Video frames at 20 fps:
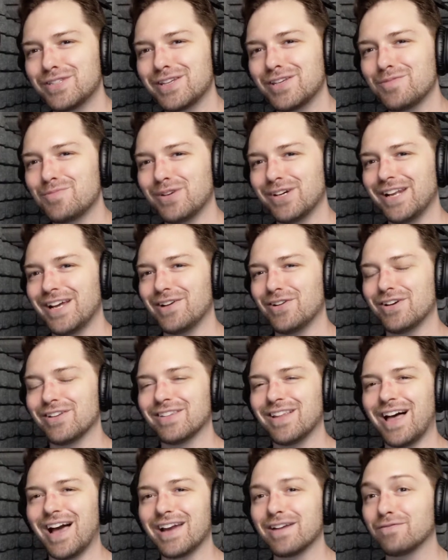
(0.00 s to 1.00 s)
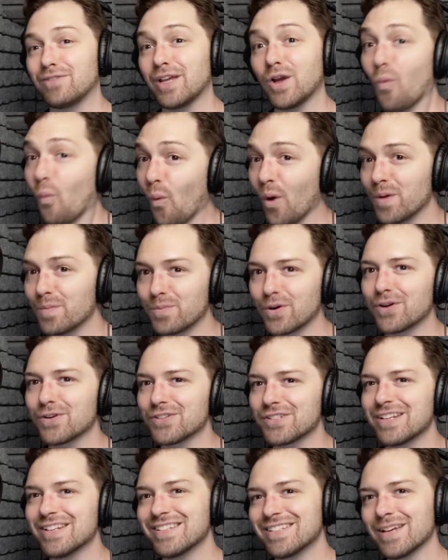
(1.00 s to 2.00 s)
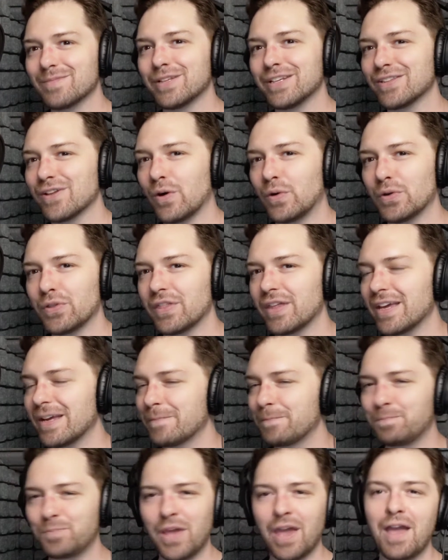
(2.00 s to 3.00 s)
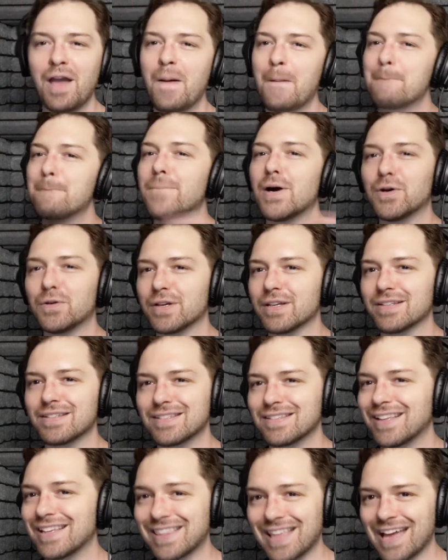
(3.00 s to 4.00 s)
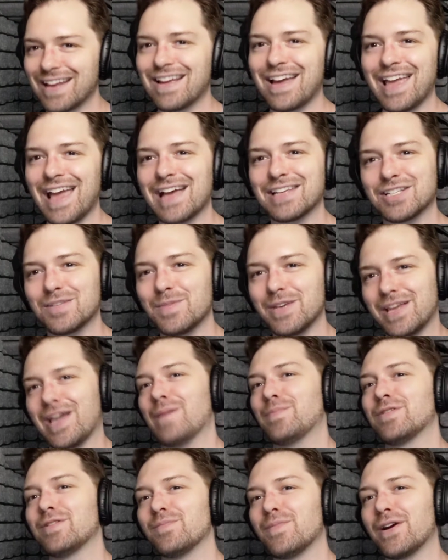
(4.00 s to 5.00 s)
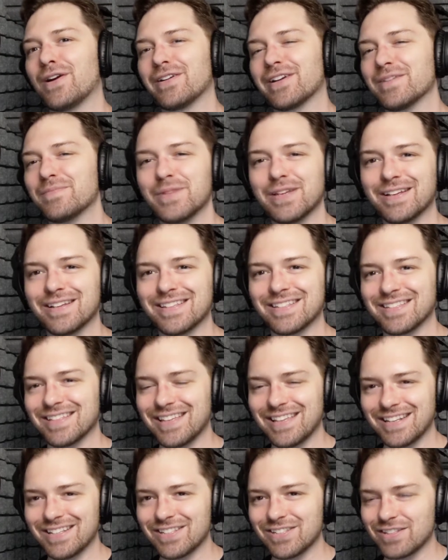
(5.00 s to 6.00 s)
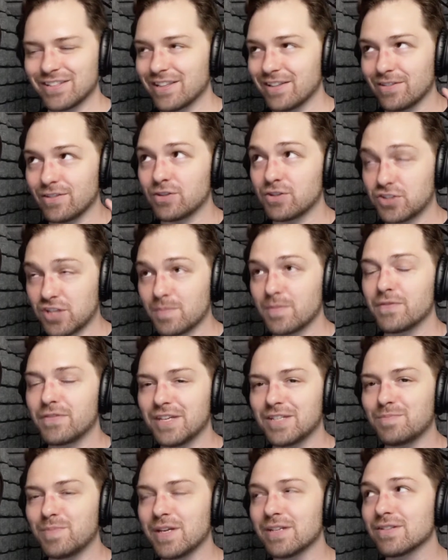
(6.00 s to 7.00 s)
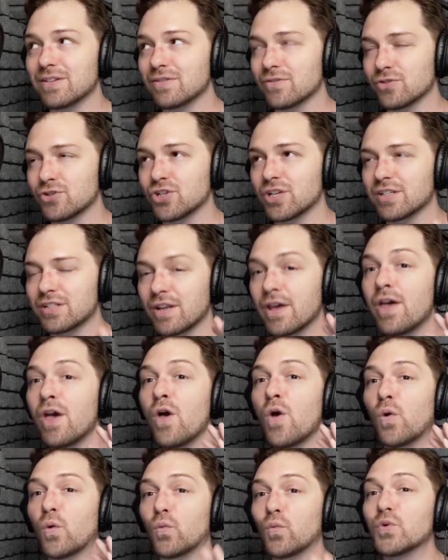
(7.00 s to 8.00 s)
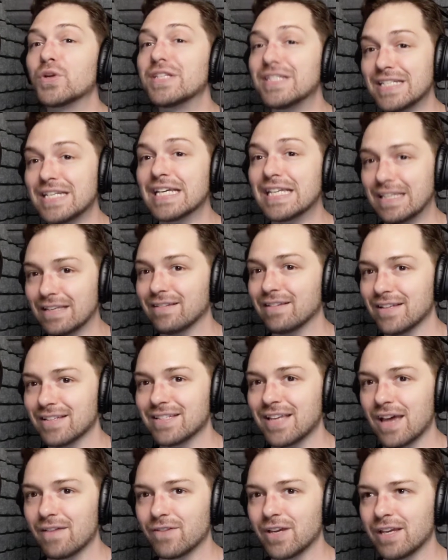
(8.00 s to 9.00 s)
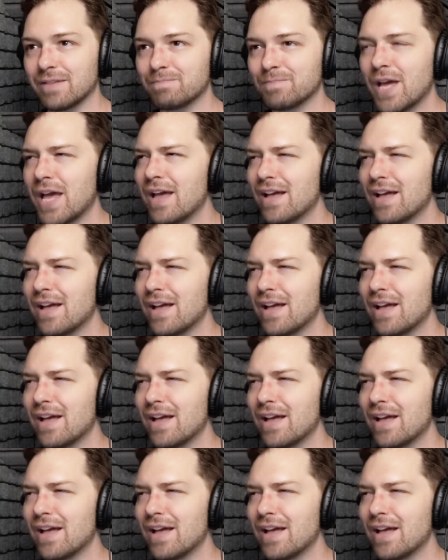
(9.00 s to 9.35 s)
that you put out online of one person assembling the whole thing, bogus. That guy has to be Captain America because some of these pieces are just ridiculous heavy.